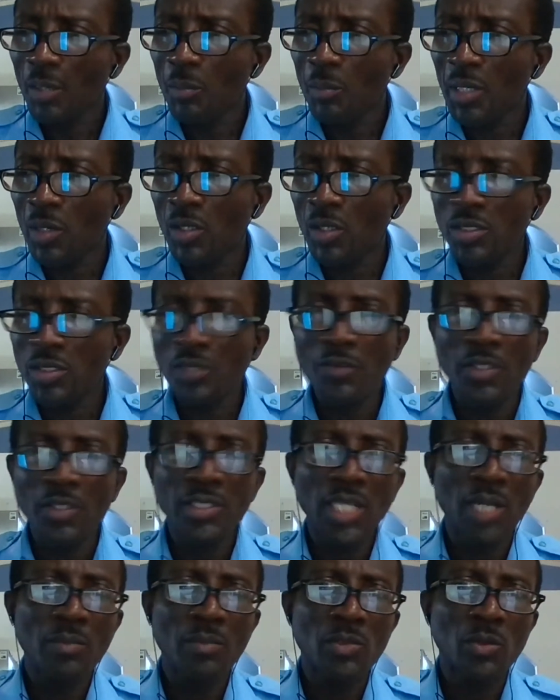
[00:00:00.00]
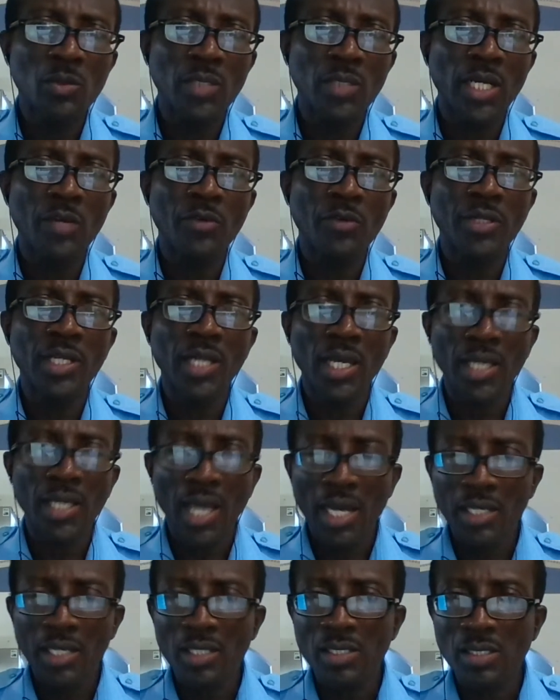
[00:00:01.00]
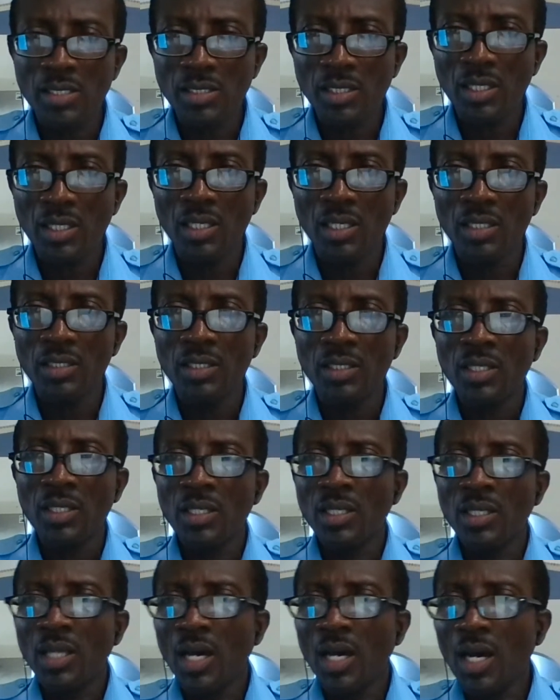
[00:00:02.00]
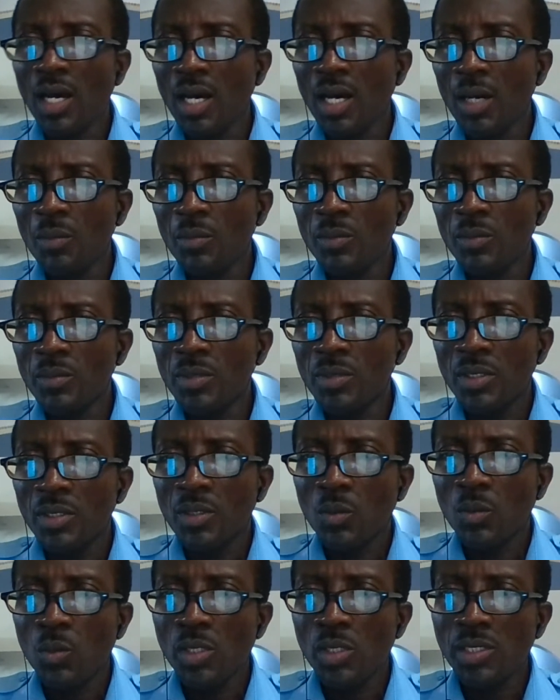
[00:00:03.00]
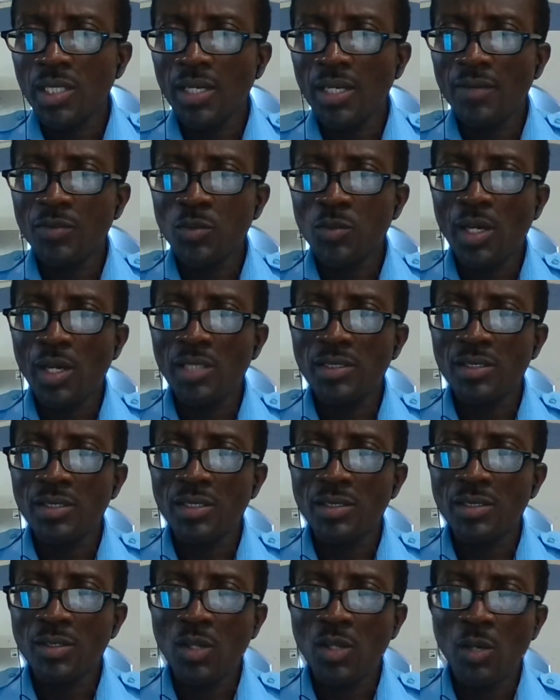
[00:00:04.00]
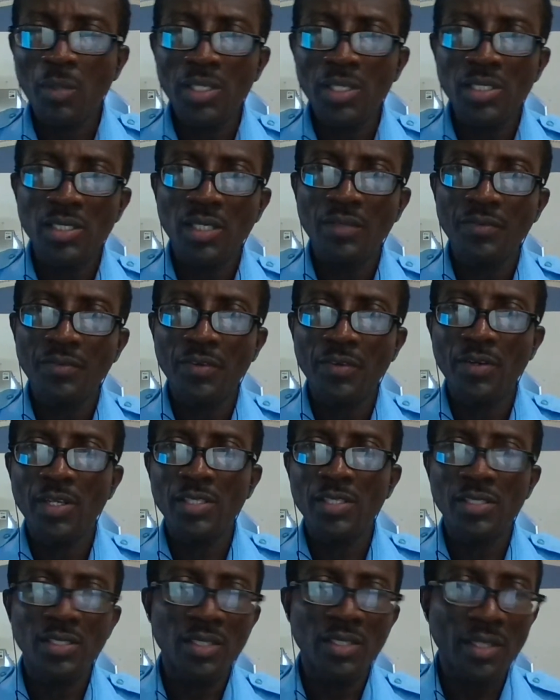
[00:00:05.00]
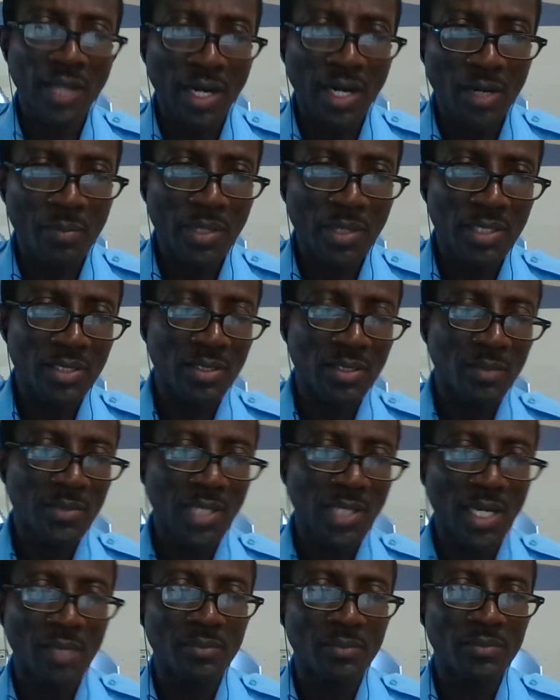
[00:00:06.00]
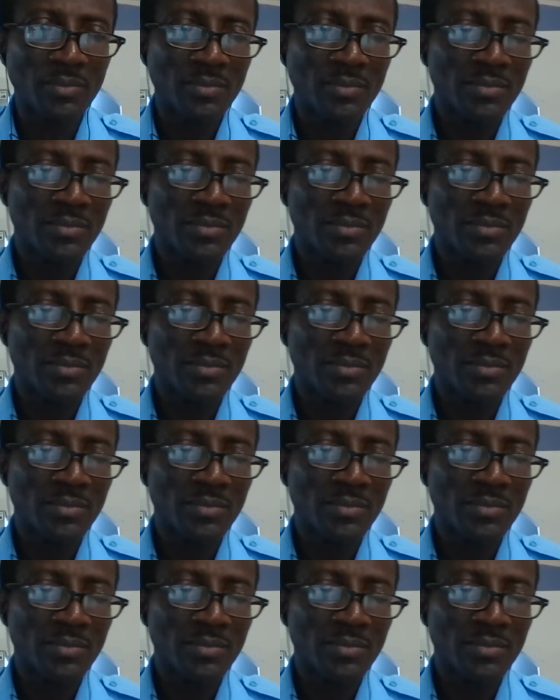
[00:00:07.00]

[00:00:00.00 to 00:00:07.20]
because of our time zone, I really like Aggie singing. We shall have to ask her to come and sing for us in the Caribbean sometime.